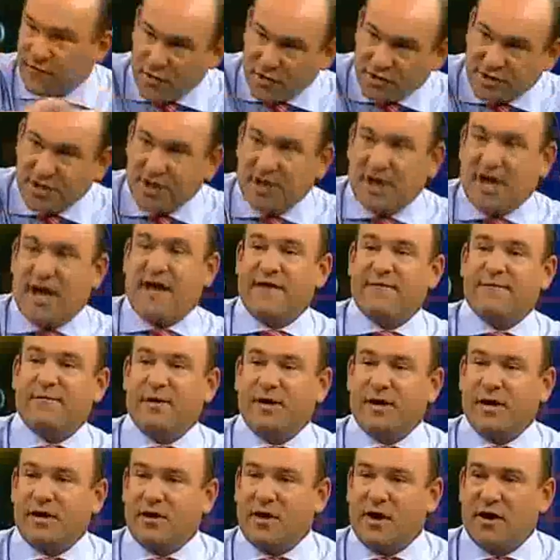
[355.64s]
you can
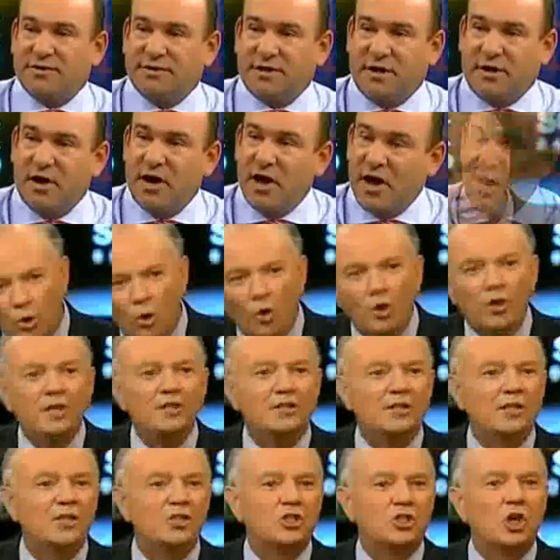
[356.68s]
14.5 million going
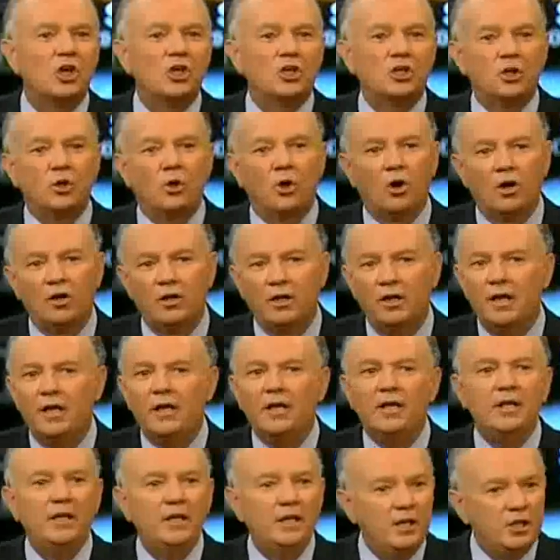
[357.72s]
into the junkyard
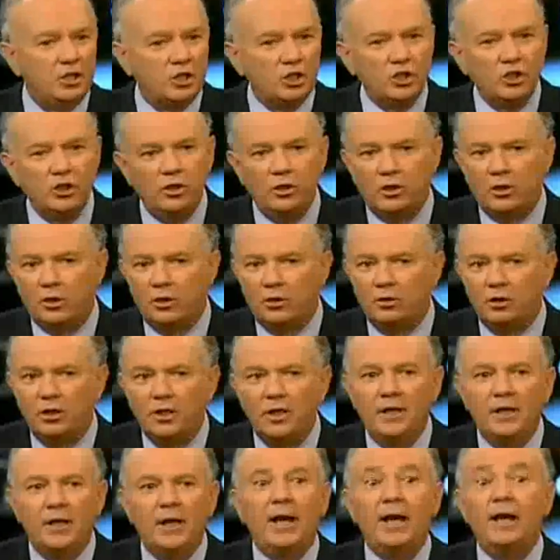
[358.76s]
each year,
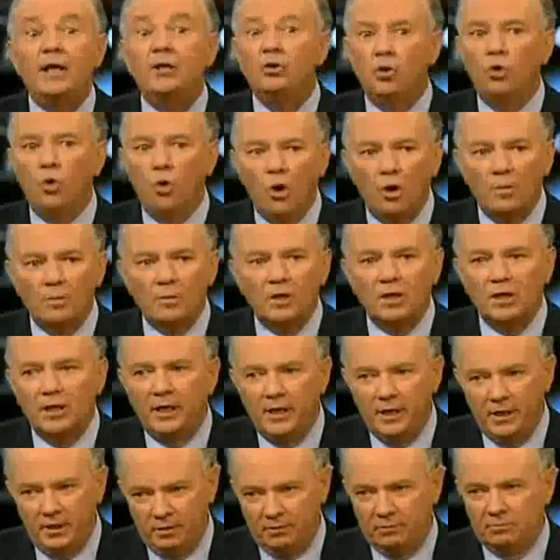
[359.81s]
and
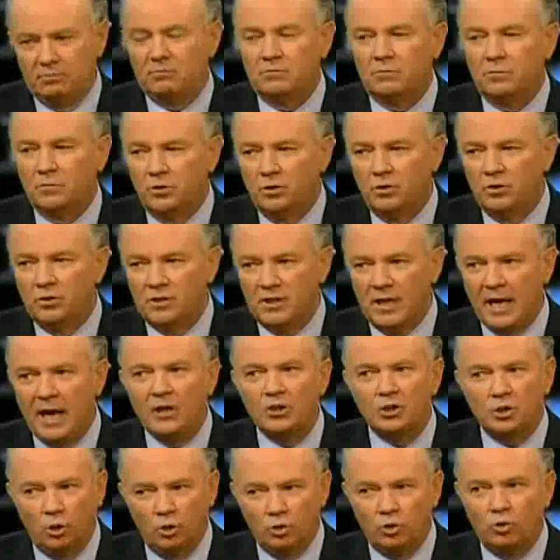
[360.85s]
normally there's
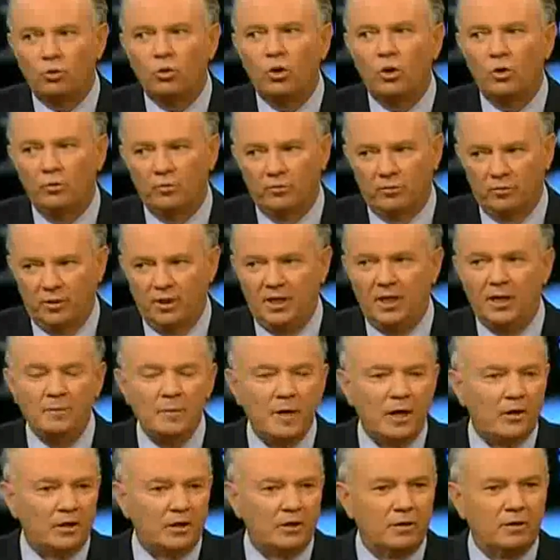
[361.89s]
household growth in
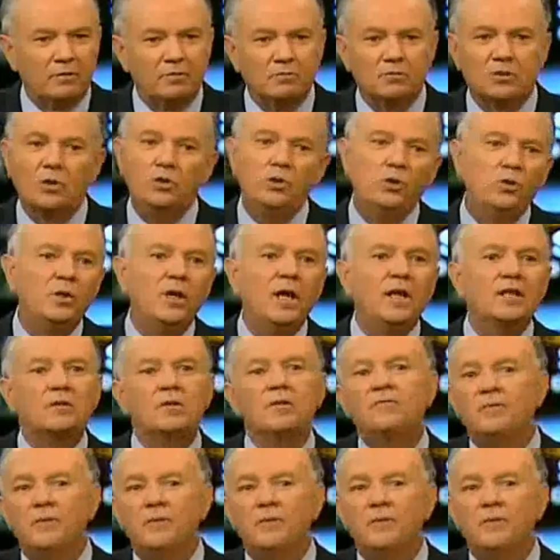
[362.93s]
America. So you get to